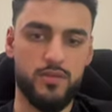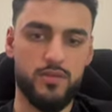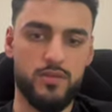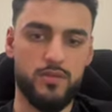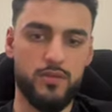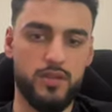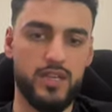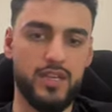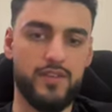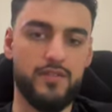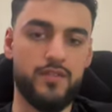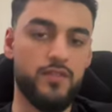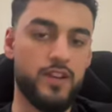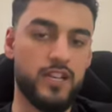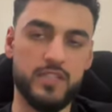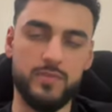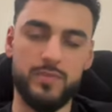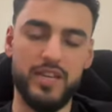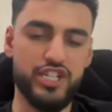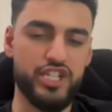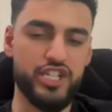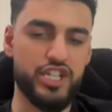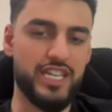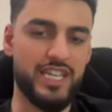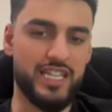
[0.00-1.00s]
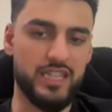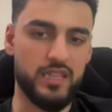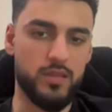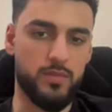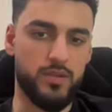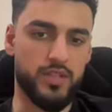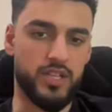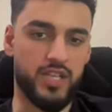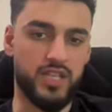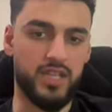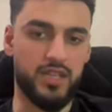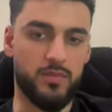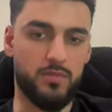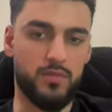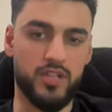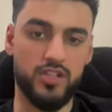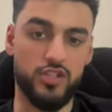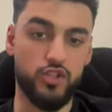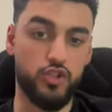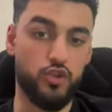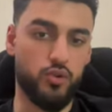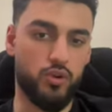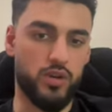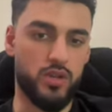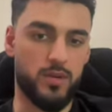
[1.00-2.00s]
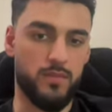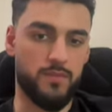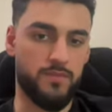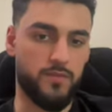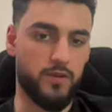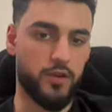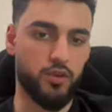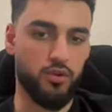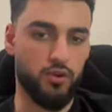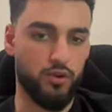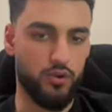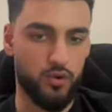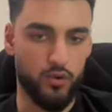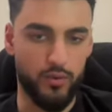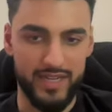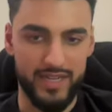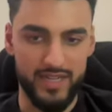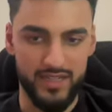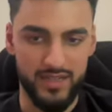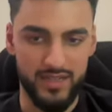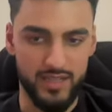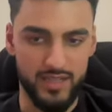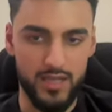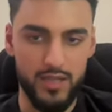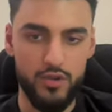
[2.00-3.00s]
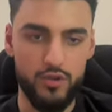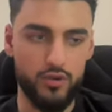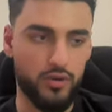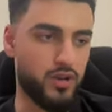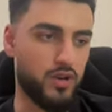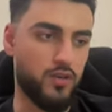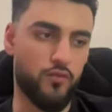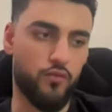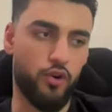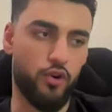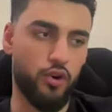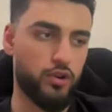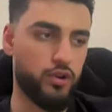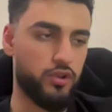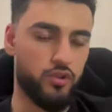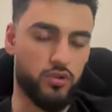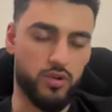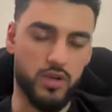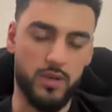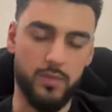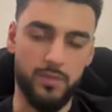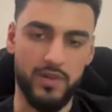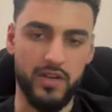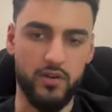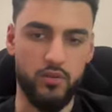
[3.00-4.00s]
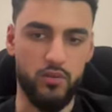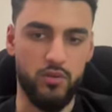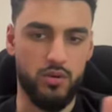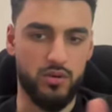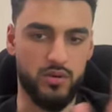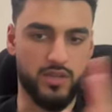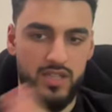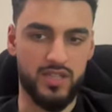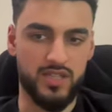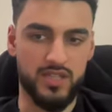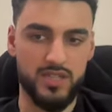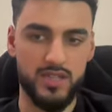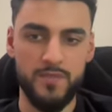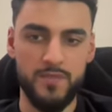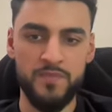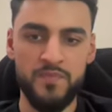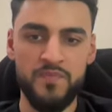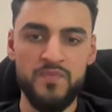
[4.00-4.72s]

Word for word: Okay, especially in the beginning, because you're a dumb fuck, you don't know anything. You're gonna work on the complete wrong things.